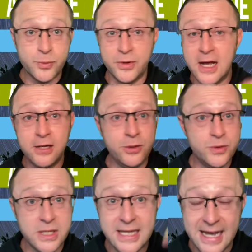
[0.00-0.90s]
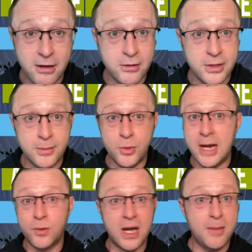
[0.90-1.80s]
We're not using the algorithm
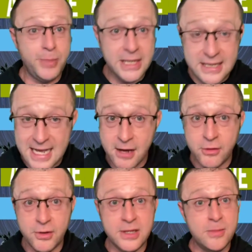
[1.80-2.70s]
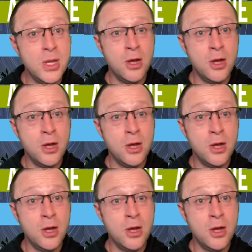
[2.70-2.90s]
right. We're not beating the algorithm.